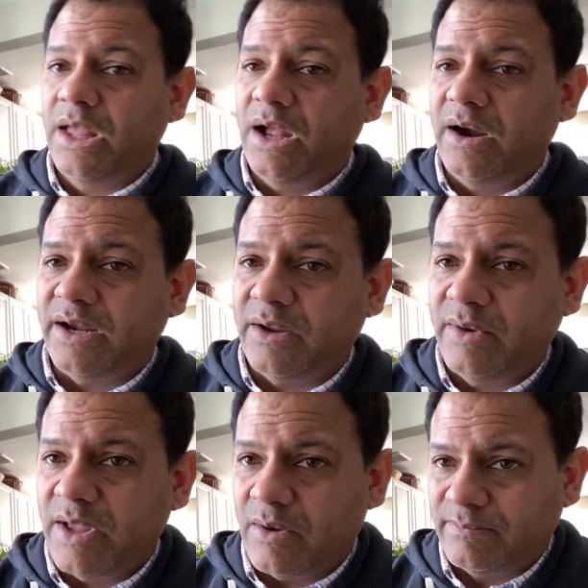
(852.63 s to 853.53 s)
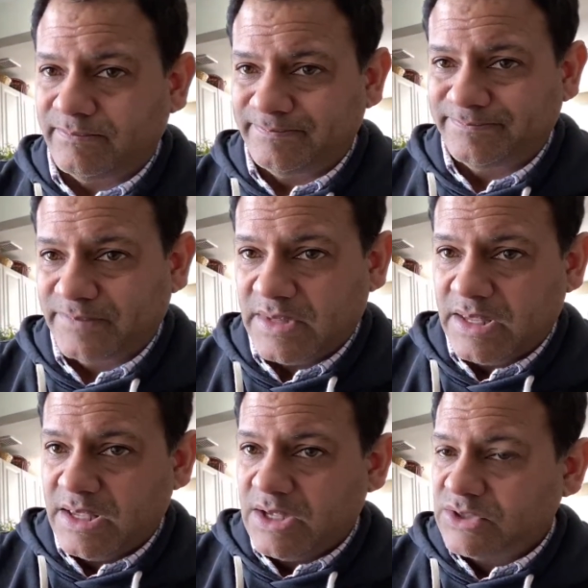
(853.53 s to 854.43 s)
All right, here we go.
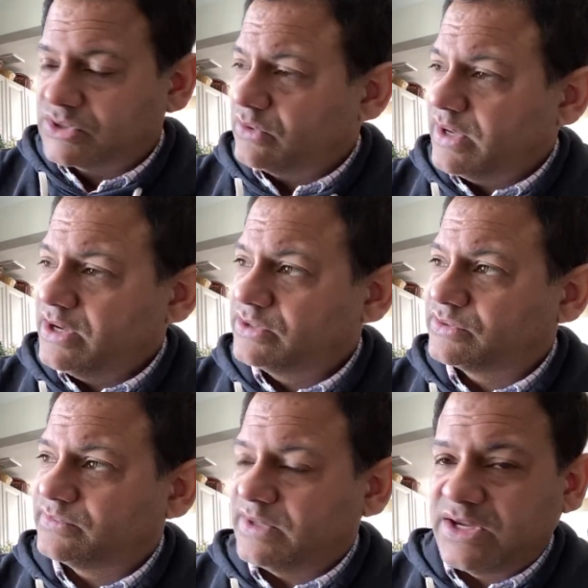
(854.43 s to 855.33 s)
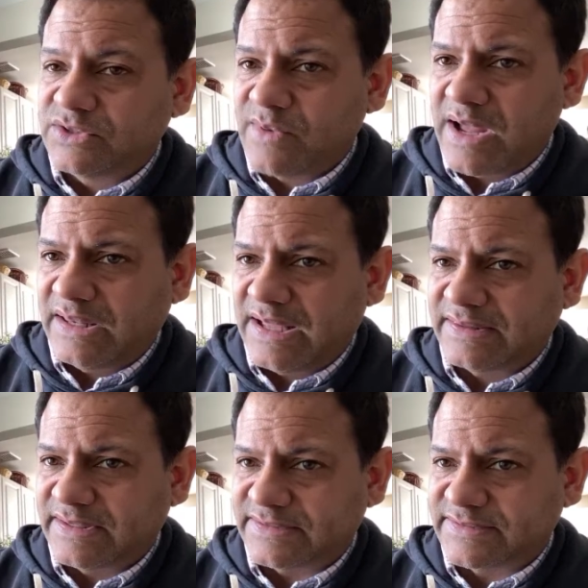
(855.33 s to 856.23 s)
So here's, here's why I like
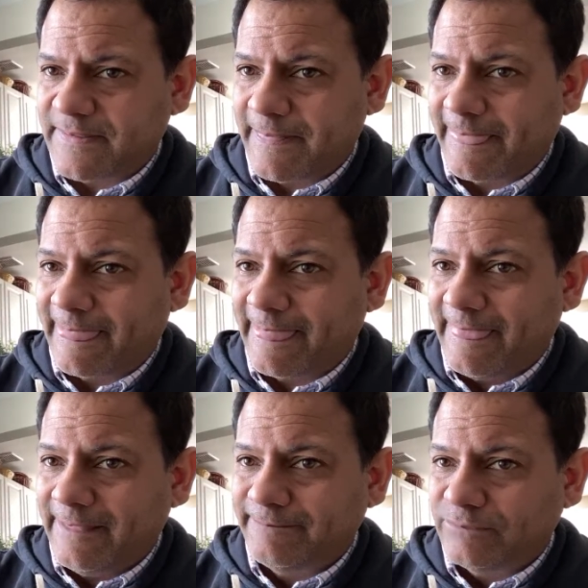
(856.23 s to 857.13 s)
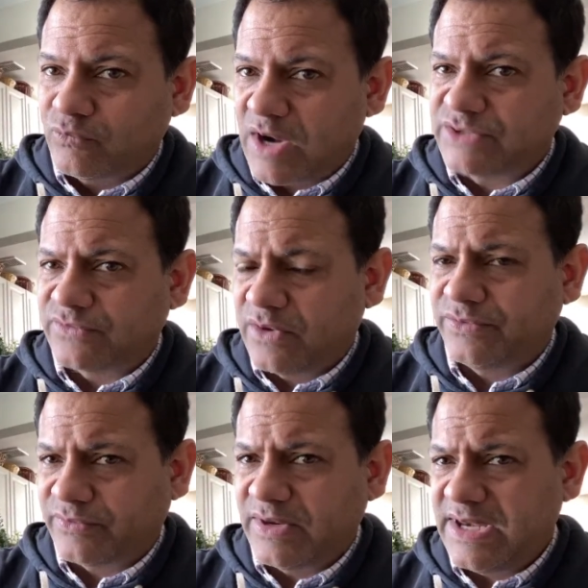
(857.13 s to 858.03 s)
this. Retro
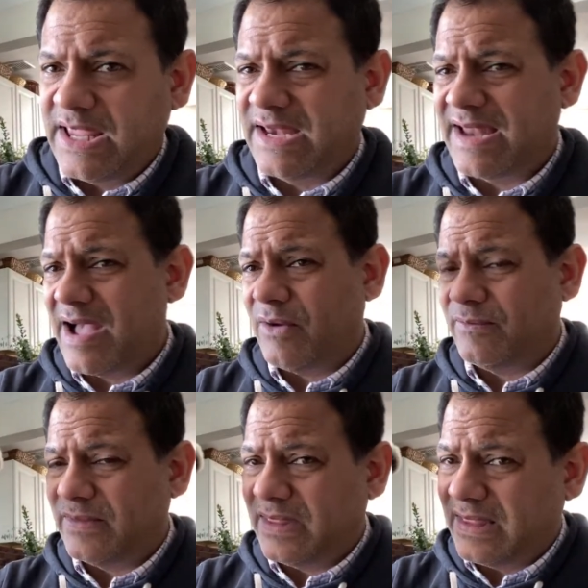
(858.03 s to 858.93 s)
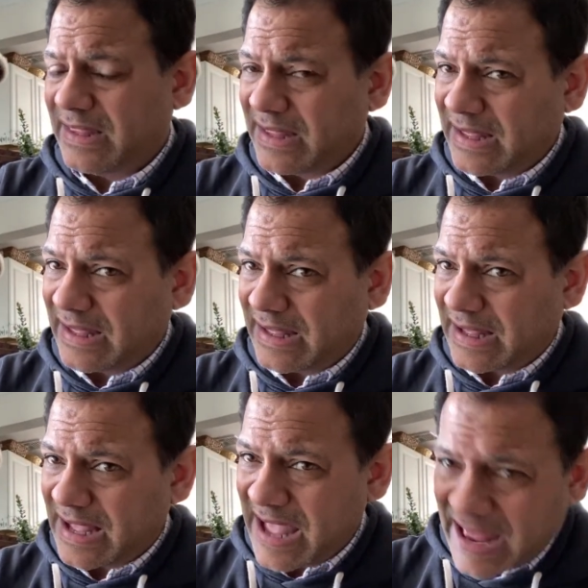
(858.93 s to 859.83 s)
three D. Now...
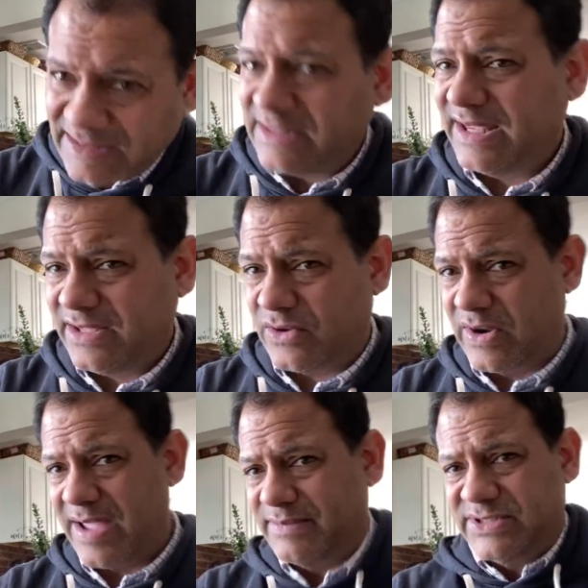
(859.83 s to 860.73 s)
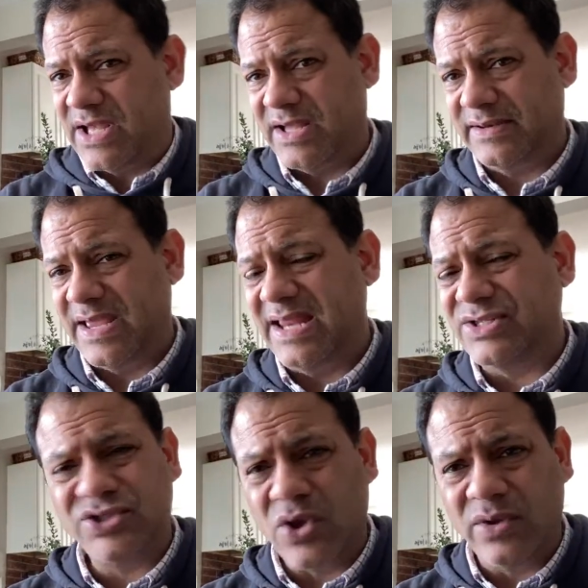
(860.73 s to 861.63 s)
I had a link on Amazon, and it
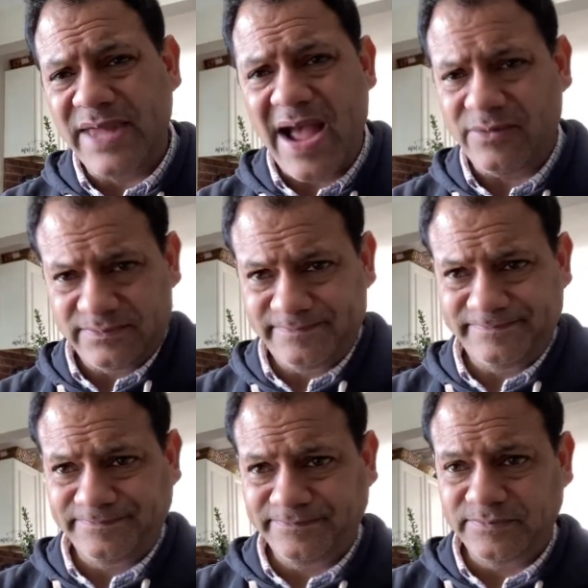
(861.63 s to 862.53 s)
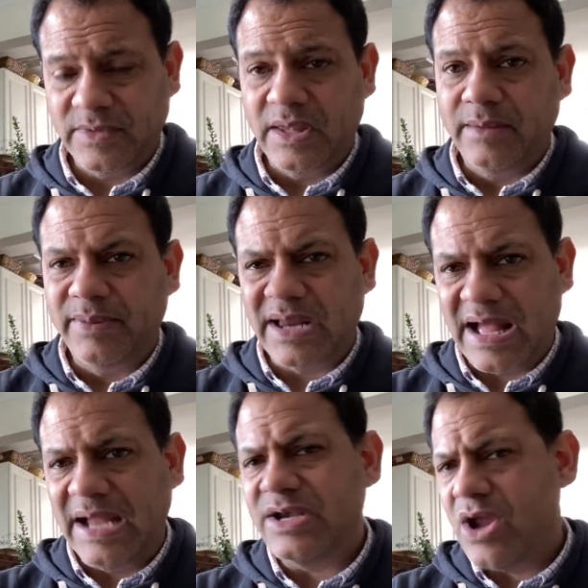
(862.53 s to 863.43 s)
sold out. But
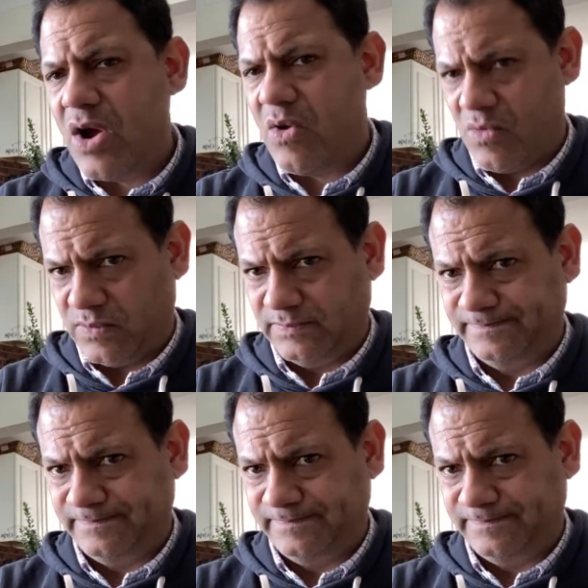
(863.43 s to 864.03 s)
I know,